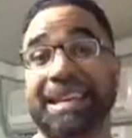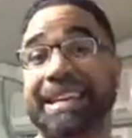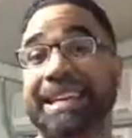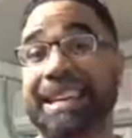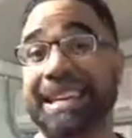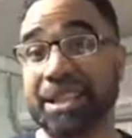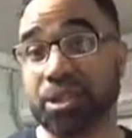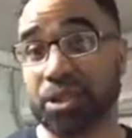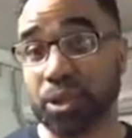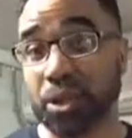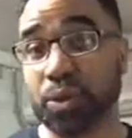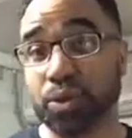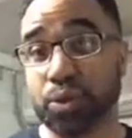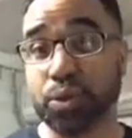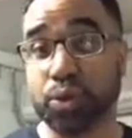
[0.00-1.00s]
an
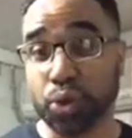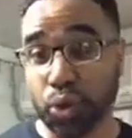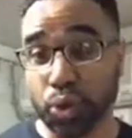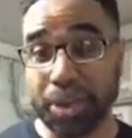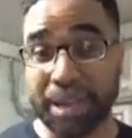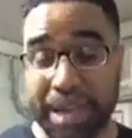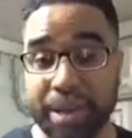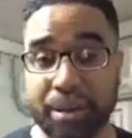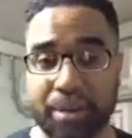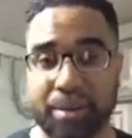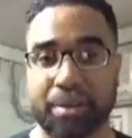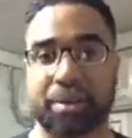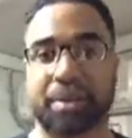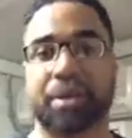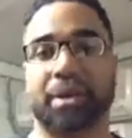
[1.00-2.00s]
insult to the Creator
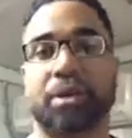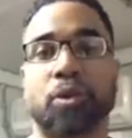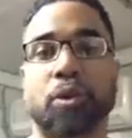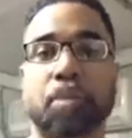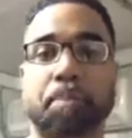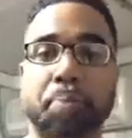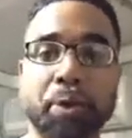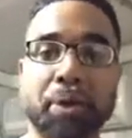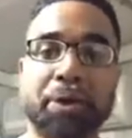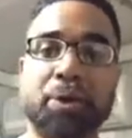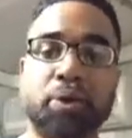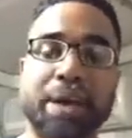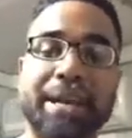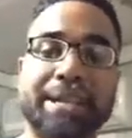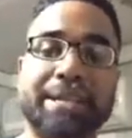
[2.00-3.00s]
who put
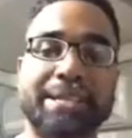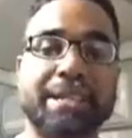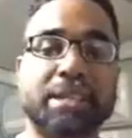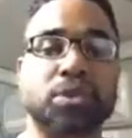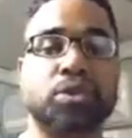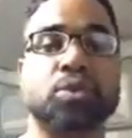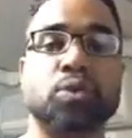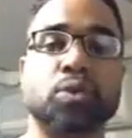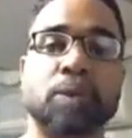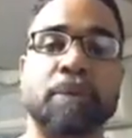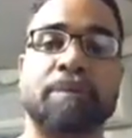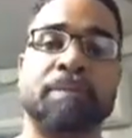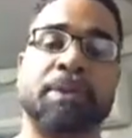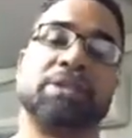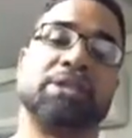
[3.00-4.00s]
greatness in you
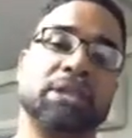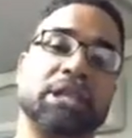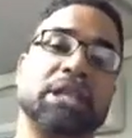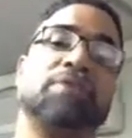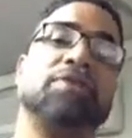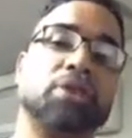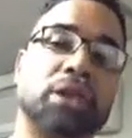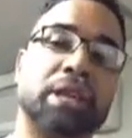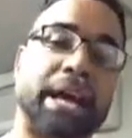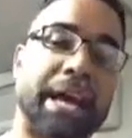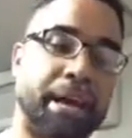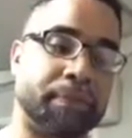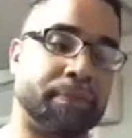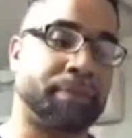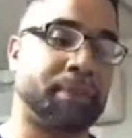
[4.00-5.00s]
to live your
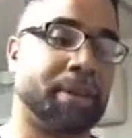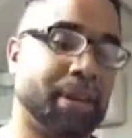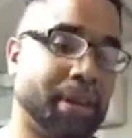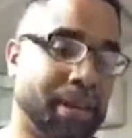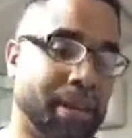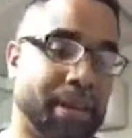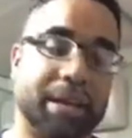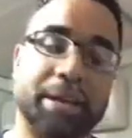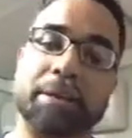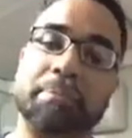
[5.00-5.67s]
life in a